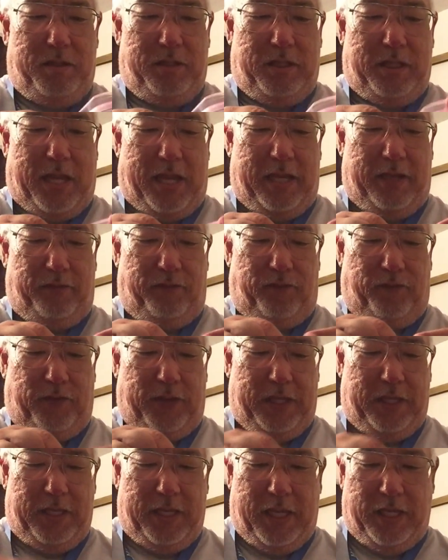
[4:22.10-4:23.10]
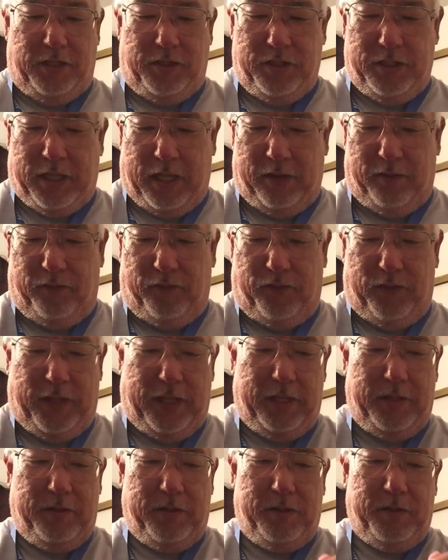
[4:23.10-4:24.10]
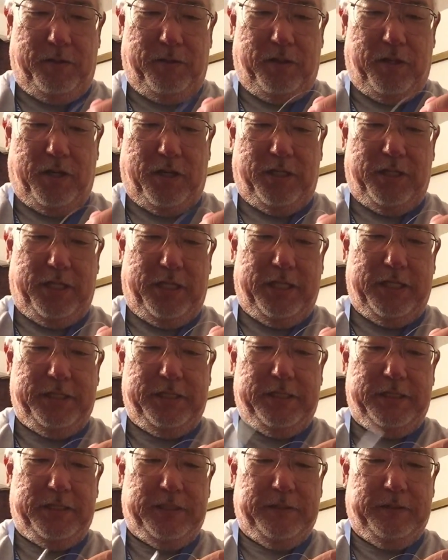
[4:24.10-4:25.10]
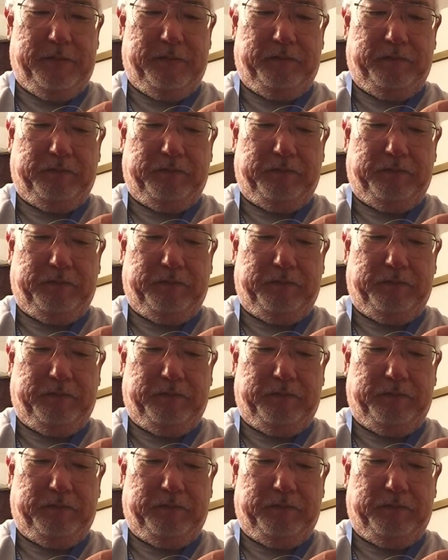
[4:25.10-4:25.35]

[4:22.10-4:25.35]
8 to 9 feet on this.